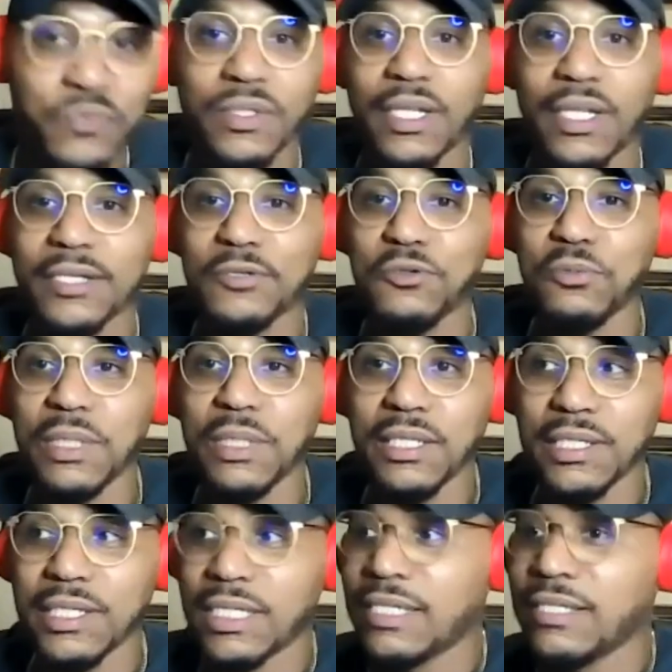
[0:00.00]
like
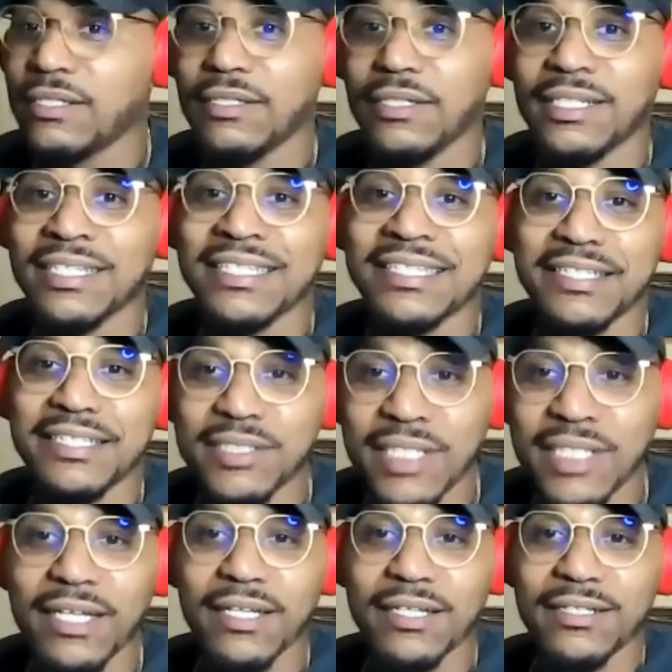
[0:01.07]
humility, and then the
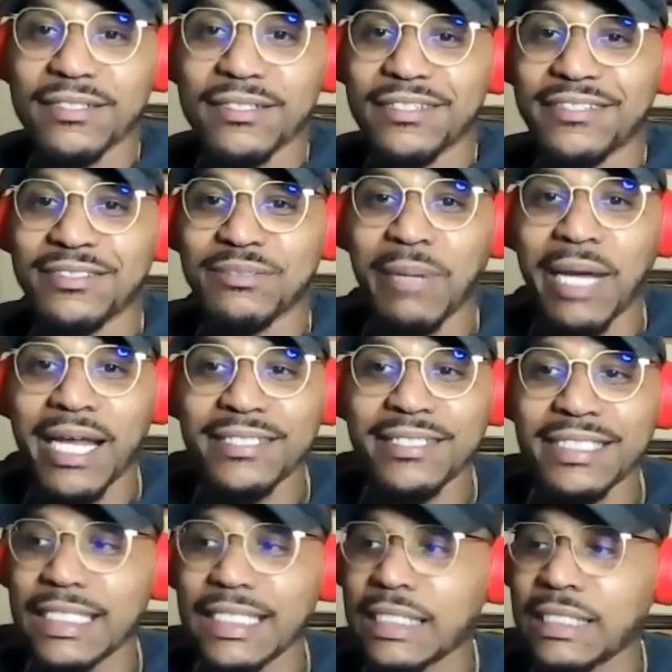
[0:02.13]
second is
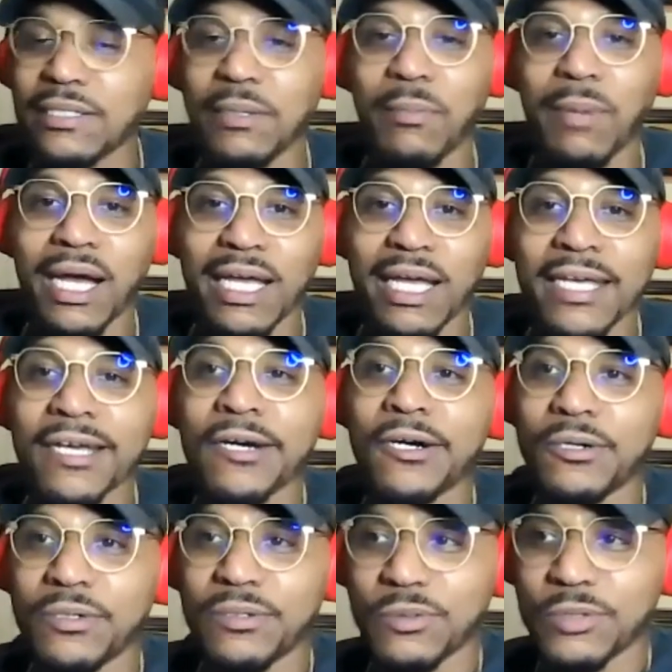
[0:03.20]
managing my
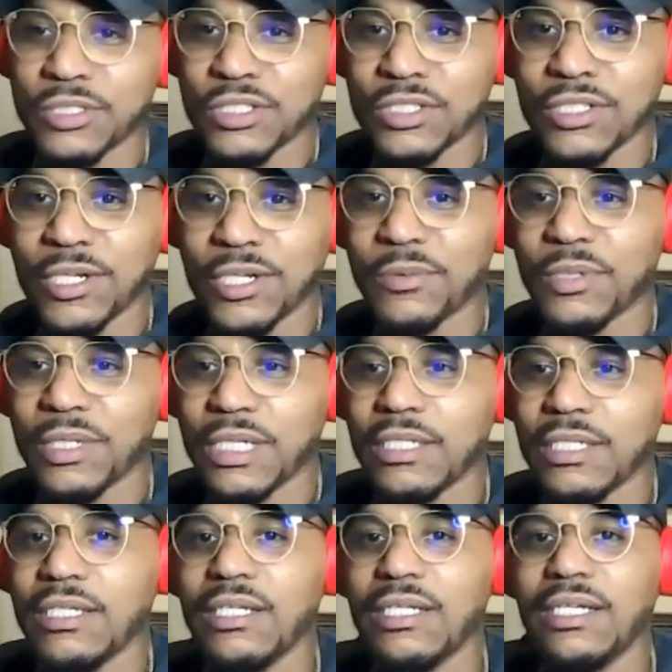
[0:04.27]
ego. Which you know what
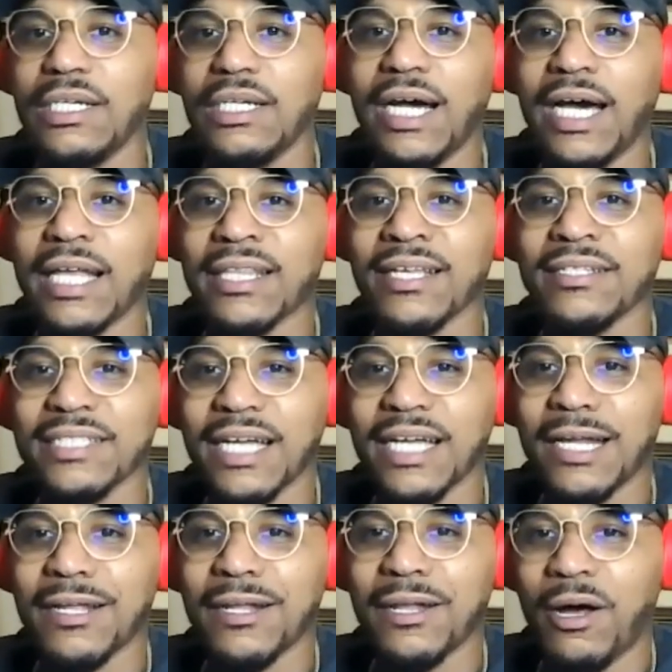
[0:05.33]
I think is
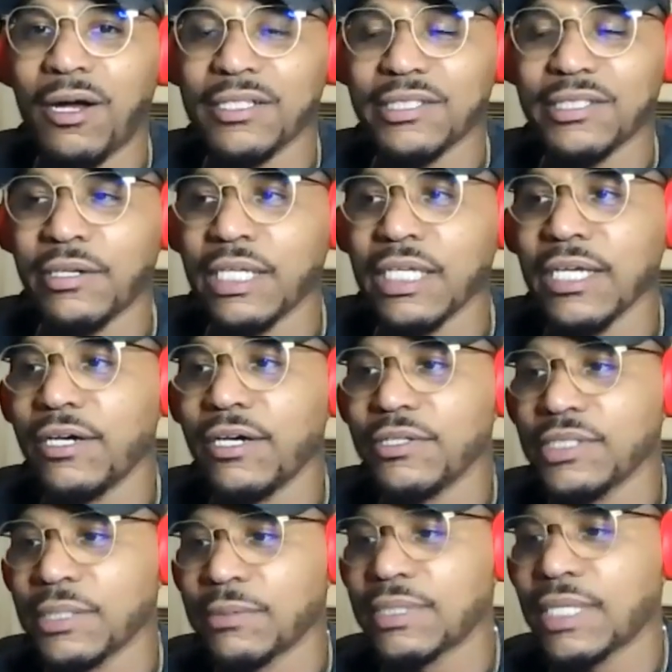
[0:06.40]
kind of lost on ego
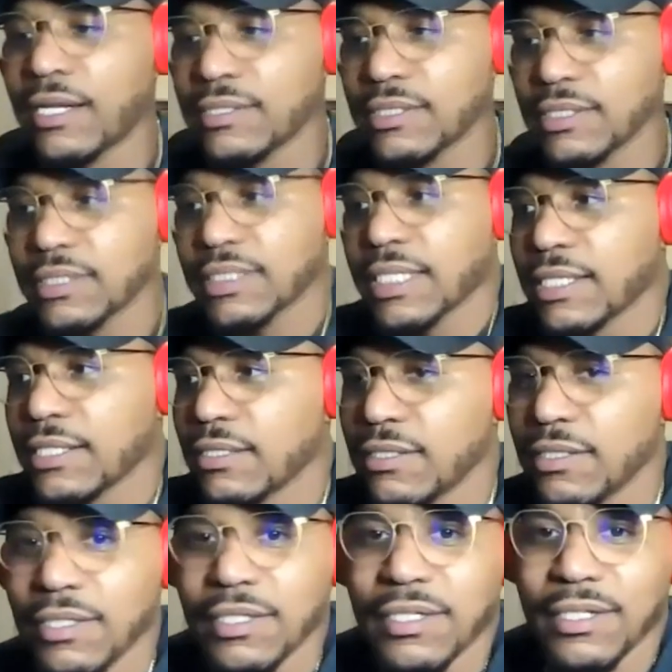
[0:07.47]
sometimes is that
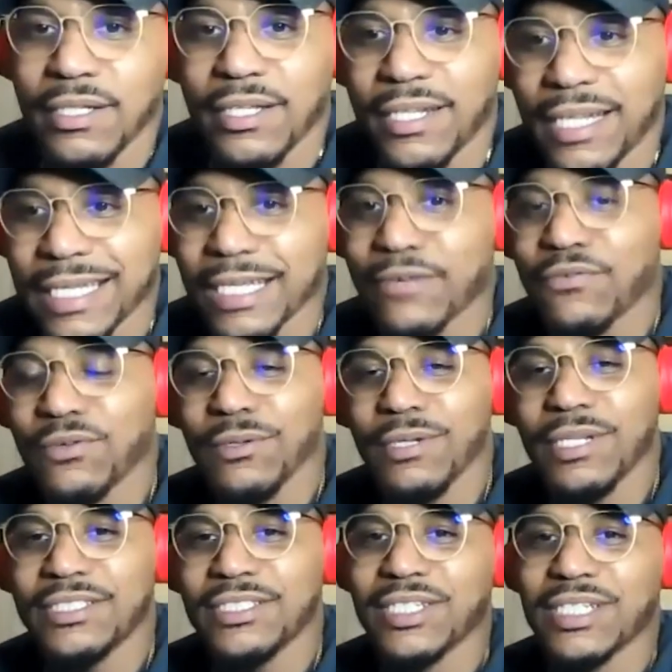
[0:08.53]
like if you
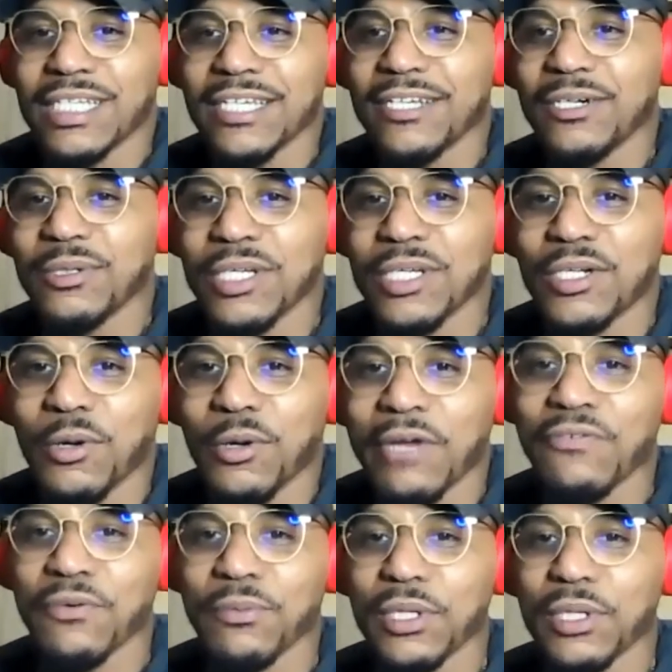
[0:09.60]
let your ego get away
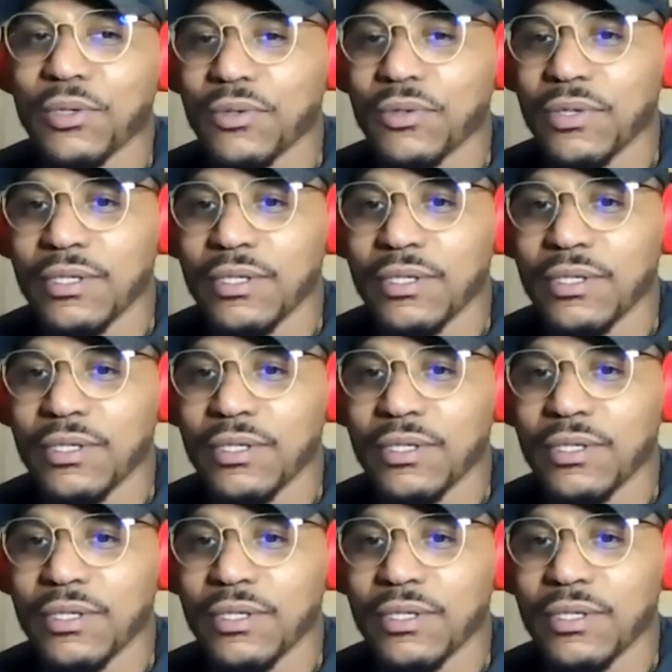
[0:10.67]
from you,